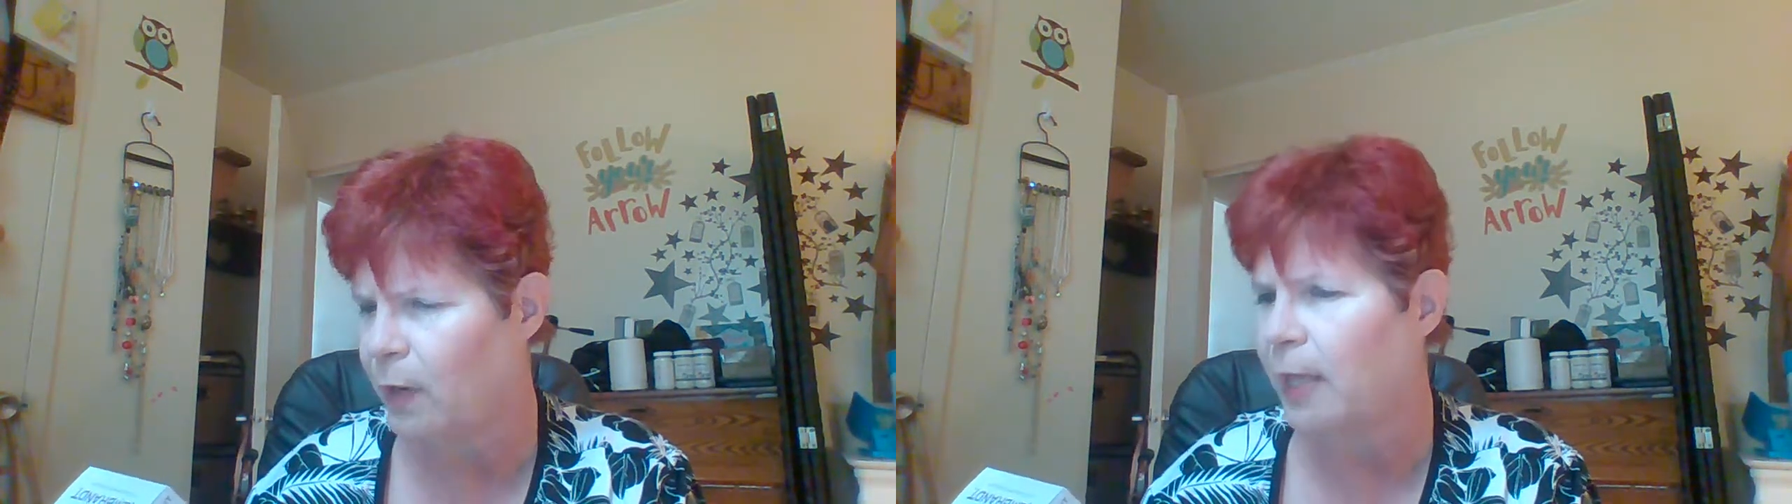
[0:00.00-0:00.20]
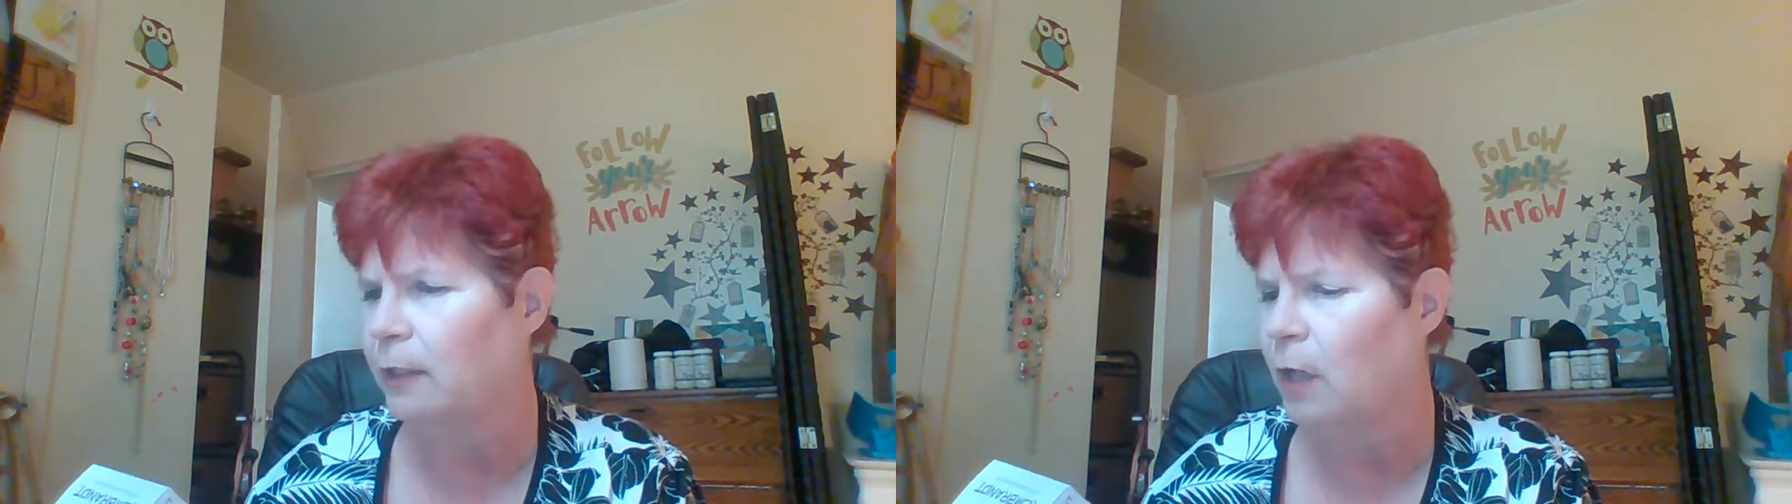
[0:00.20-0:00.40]

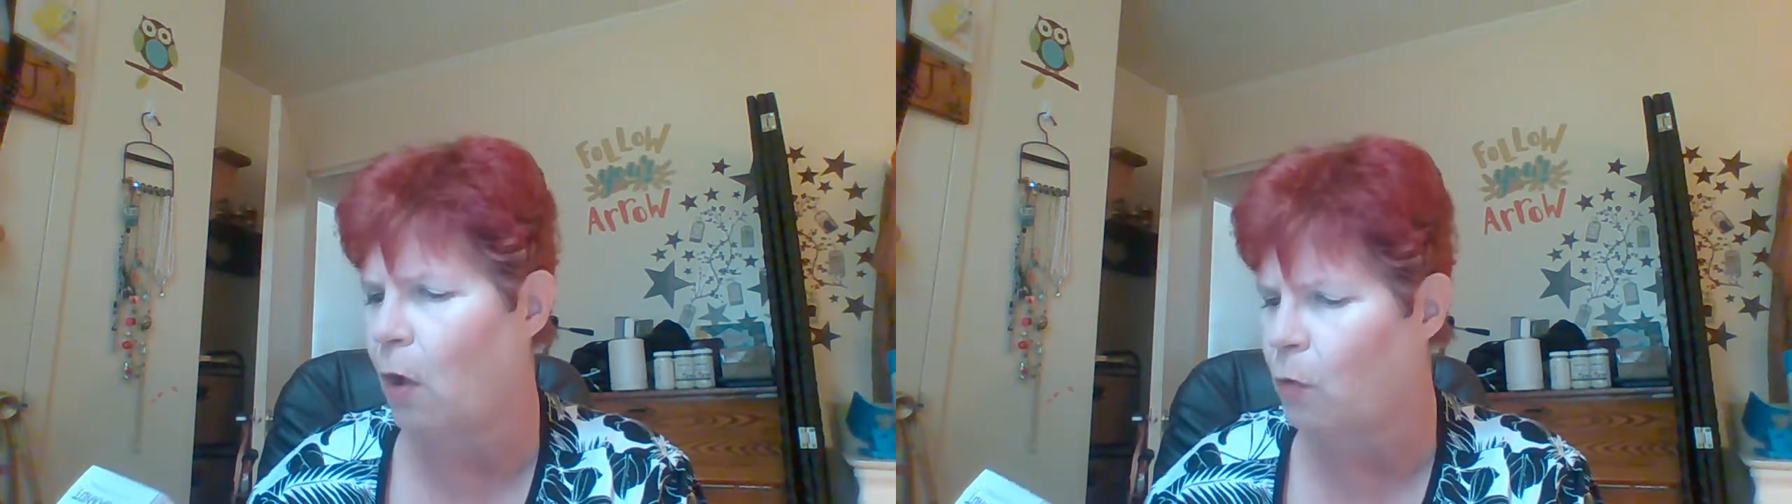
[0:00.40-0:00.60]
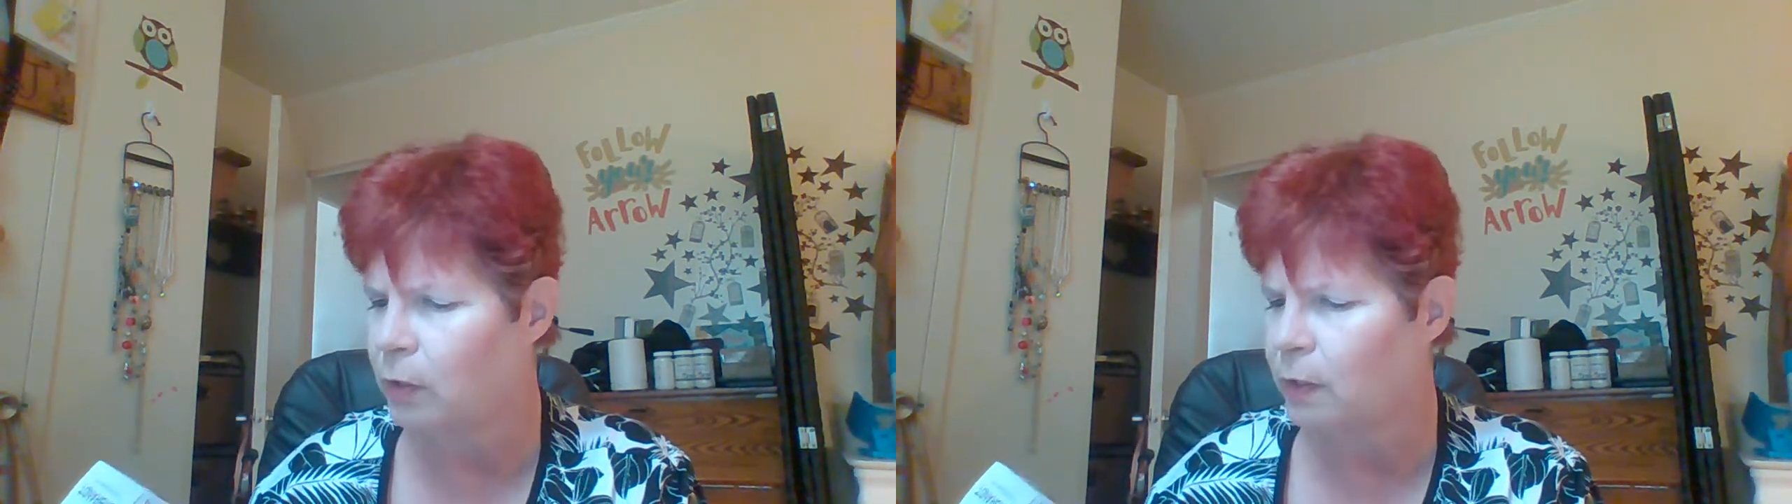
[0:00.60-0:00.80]
and
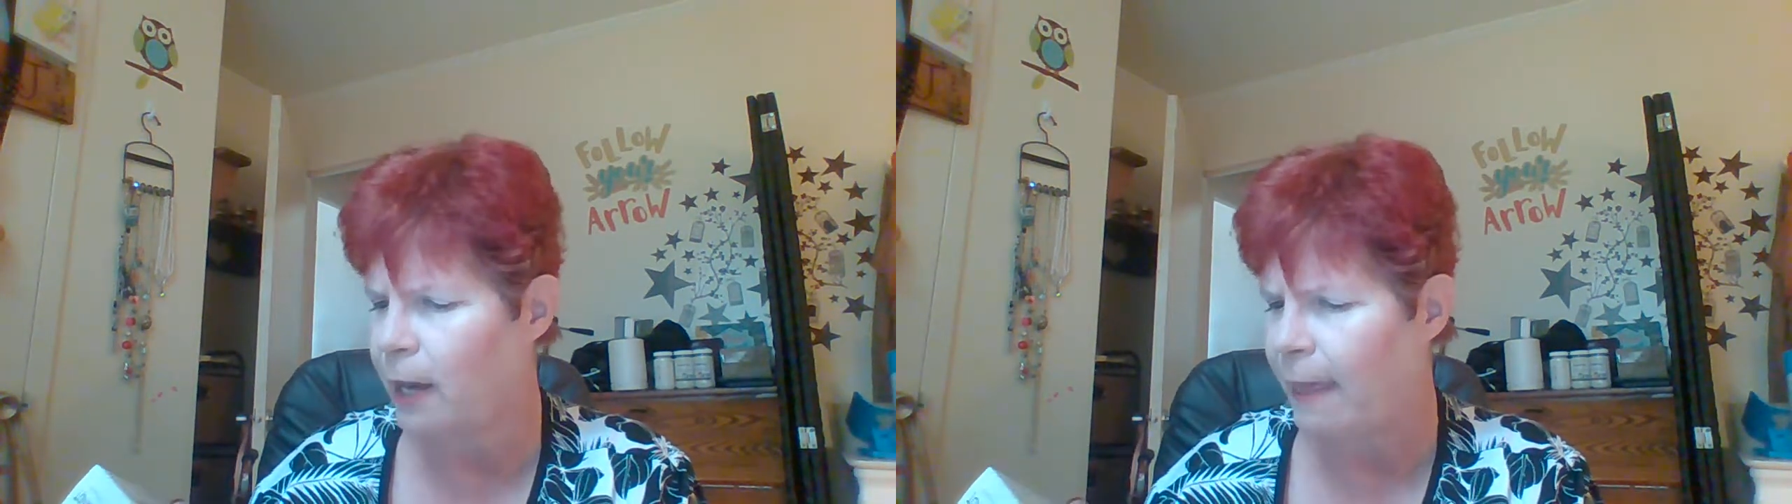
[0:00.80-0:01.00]
lower,